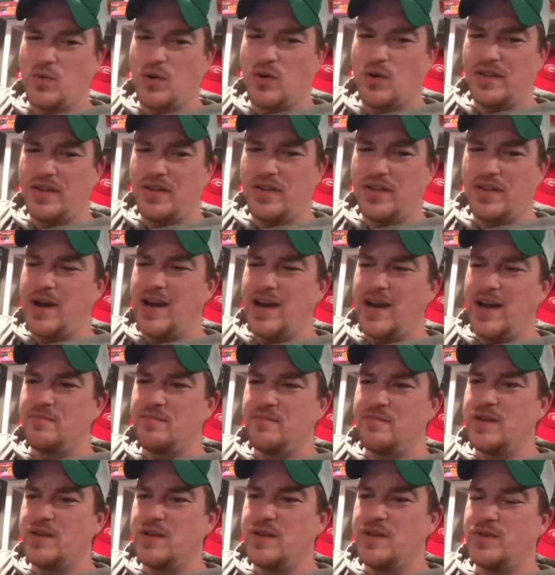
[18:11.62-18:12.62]
were, they might
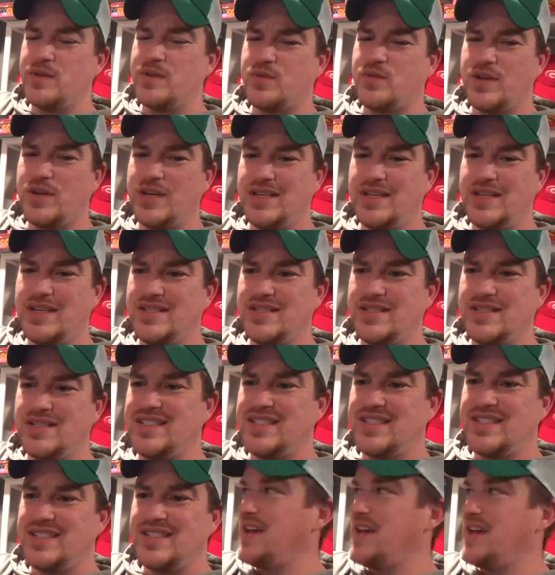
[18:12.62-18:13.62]
have been between
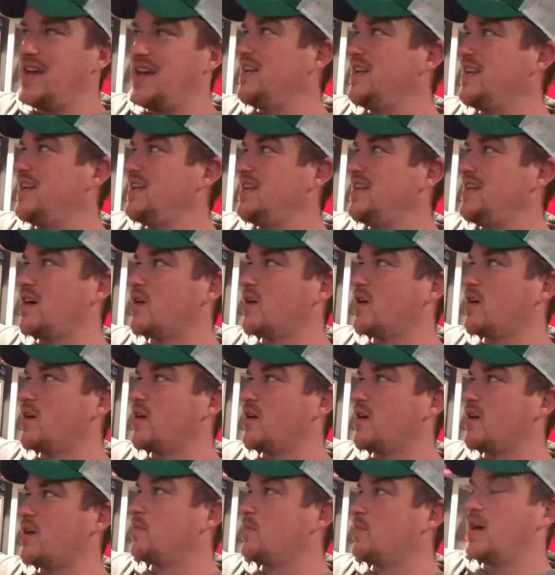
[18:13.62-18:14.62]
seventy and a
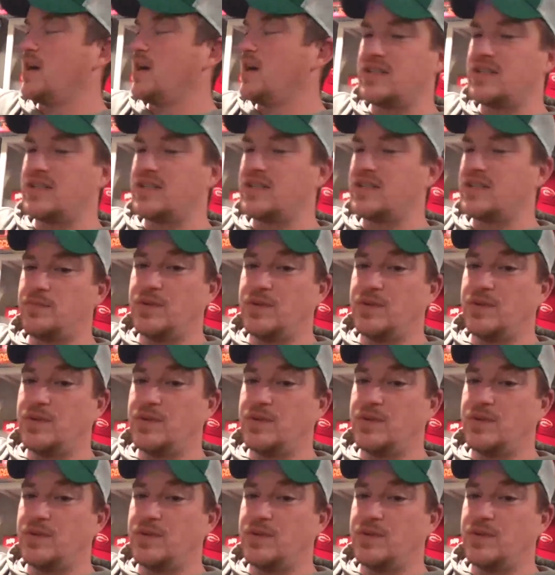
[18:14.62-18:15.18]
hundred bucks, but